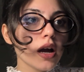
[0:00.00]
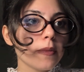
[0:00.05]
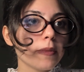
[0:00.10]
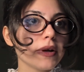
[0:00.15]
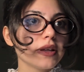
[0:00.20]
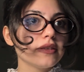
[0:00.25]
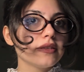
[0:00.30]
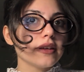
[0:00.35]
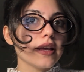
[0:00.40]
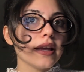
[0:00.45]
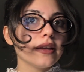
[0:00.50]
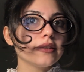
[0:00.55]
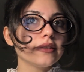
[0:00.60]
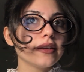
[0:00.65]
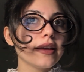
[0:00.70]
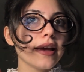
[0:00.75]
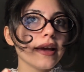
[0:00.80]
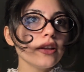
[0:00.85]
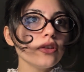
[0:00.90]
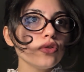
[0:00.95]
but at
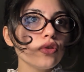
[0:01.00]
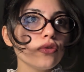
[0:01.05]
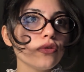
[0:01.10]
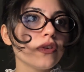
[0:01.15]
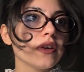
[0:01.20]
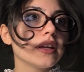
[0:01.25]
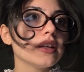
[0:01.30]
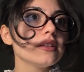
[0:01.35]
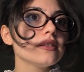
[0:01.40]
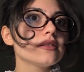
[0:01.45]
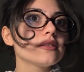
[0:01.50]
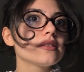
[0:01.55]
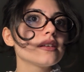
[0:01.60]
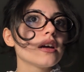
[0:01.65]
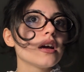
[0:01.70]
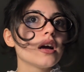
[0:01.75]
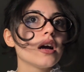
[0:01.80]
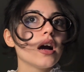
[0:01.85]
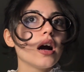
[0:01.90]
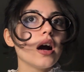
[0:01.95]
the end of it,
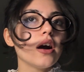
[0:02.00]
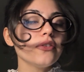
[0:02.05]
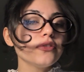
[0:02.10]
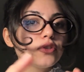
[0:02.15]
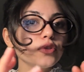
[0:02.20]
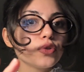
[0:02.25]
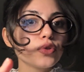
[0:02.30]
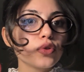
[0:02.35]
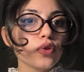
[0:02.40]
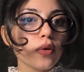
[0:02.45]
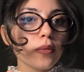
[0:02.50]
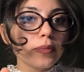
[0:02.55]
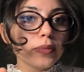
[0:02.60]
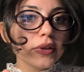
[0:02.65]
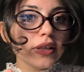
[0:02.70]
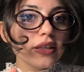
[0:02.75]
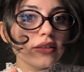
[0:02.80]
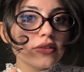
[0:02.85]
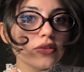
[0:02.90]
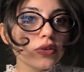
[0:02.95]
after you
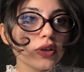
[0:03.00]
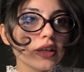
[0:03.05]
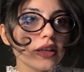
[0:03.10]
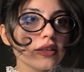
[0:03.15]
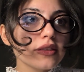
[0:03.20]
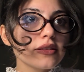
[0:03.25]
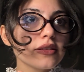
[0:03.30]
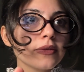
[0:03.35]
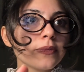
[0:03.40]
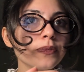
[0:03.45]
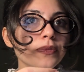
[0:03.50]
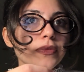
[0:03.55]
completing it,